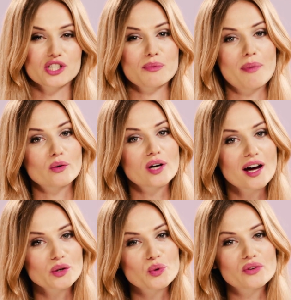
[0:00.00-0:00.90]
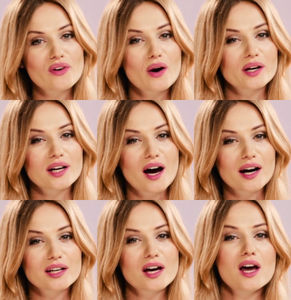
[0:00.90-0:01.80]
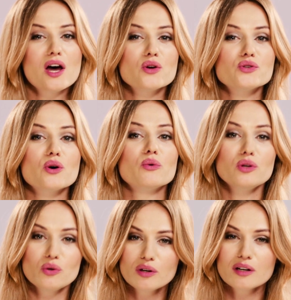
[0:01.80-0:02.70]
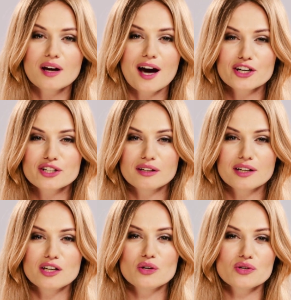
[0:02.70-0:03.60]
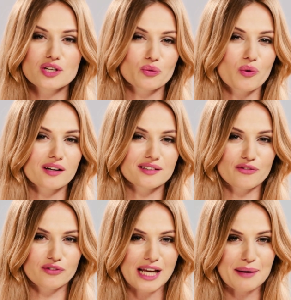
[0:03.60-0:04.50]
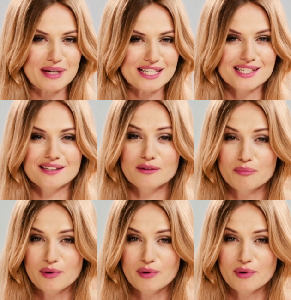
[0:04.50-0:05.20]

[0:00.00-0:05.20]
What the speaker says: is about 100 Fahrenheit, so you can actually use it while the flame is still